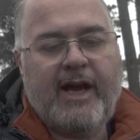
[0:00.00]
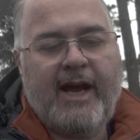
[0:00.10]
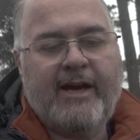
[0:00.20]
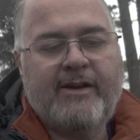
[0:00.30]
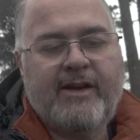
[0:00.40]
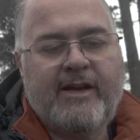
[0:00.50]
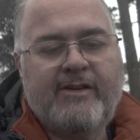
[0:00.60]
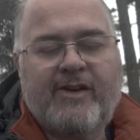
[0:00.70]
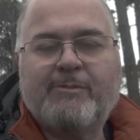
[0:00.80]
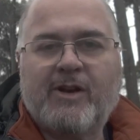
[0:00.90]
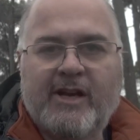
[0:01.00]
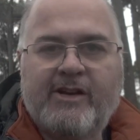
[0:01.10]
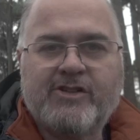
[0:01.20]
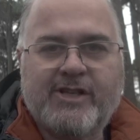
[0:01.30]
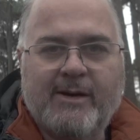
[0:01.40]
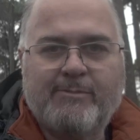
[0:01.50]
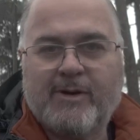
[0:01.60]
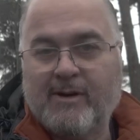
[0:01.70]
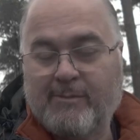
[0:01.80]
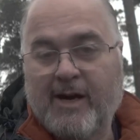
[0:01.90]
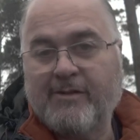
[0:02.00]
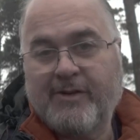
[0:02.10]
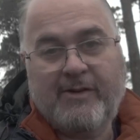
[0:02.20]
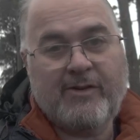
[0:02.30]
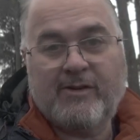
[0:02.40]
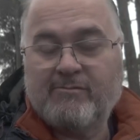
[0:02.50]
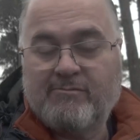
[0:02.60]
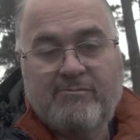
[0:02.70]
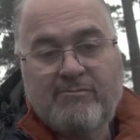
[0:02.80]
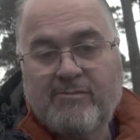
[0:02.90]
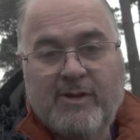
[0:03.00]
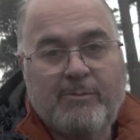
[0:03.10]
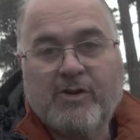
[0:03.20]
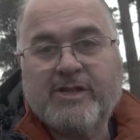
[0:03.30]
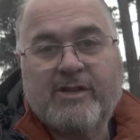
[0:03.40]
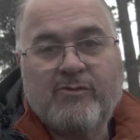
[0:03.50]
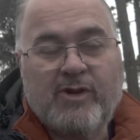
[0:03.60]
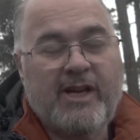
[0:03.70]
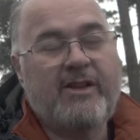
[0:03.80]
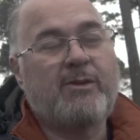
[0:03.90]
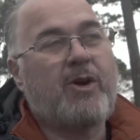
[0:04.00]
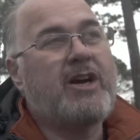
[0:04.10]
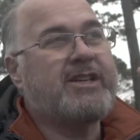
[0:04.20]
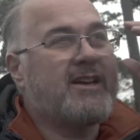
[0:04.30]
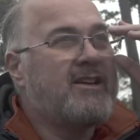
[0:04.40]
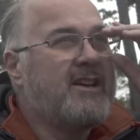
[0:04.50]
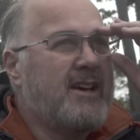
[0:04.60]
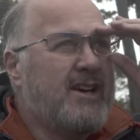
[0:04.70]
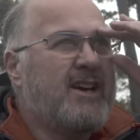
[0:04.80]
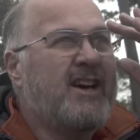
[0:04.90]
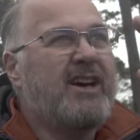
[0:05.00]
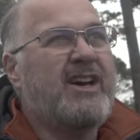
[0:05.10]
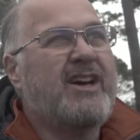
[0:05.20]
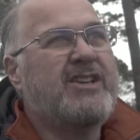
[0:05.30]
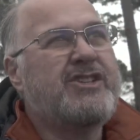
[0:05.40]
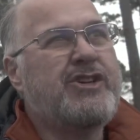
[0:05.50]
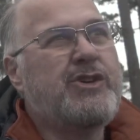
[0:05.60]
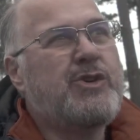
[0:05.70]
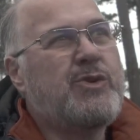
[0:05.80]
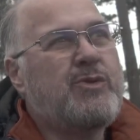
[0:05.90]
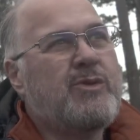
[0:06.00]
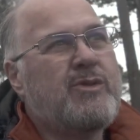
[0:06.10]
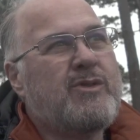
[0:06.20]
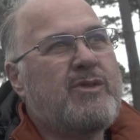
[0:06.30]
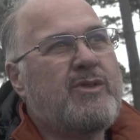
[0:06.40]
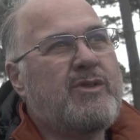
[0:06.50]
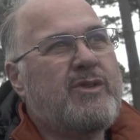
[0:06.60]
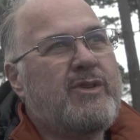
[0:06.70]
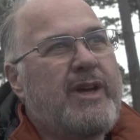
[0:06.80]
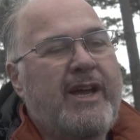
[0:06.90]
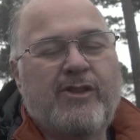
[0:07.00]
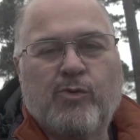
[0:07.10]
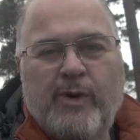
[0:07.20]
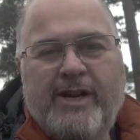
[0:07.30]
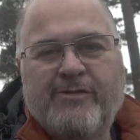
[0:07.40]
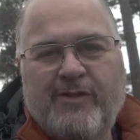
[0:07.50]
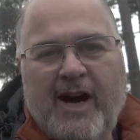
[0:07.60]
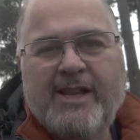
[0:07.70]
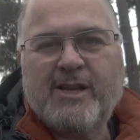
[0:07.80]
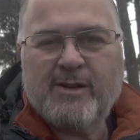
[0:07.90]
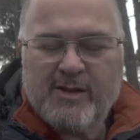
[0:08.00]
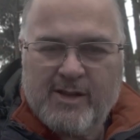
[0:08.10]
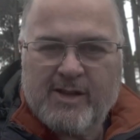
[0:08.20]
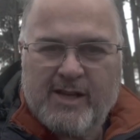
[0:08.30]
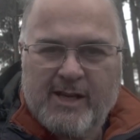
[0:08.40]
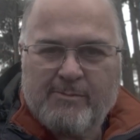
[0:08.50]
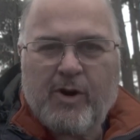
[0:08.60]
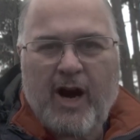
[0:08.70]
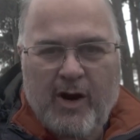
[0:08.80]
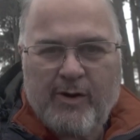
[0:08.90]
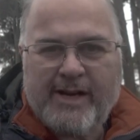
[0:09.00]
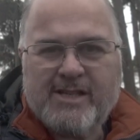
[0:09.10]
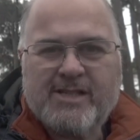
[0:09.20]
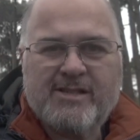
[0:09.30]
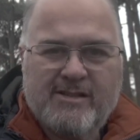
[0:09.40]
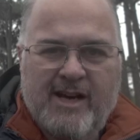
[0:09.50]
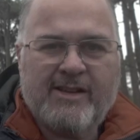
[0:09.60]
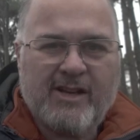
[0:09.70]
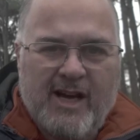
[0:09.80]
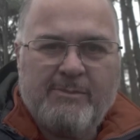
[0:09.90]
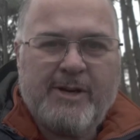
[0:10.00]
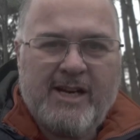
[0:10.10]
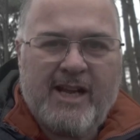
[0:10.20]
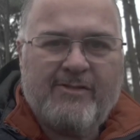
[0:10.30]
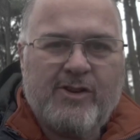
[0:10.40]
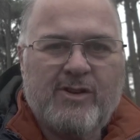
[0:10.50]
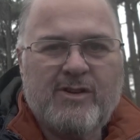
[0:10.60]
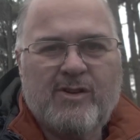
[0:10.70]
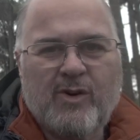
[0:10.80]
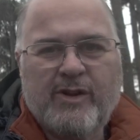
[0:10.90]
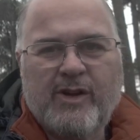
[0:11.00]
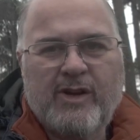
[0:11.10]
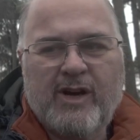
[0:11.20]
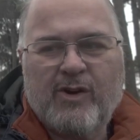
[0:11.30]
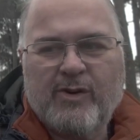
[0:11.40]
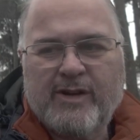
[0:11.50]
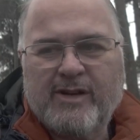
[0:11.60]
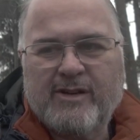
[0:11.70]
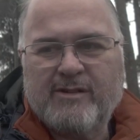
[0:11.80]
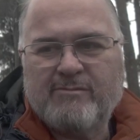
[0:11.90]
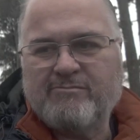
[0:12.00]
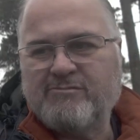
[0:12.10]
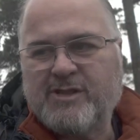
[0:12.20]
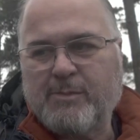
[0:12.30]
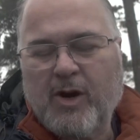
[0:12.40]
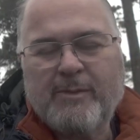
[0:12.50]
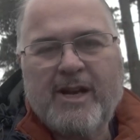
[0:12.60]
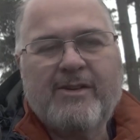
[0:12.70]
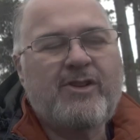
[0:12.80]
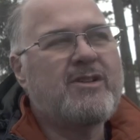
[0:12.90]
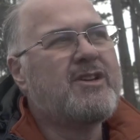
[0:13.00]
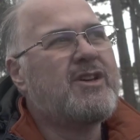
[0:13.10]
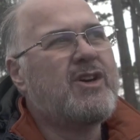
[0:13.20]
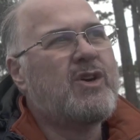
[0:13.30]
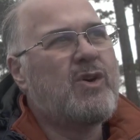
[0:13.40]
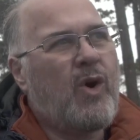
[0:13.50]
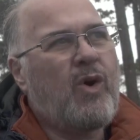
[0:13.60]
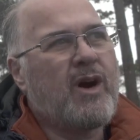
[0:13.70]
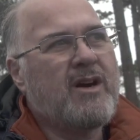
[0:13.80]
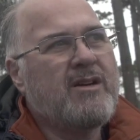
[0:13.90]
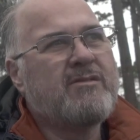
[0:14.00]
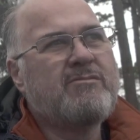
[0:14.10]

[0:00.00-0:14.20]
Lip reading: And it's up to leadership above even the person leading the project to either redefine the priorities at the company level or the department level, or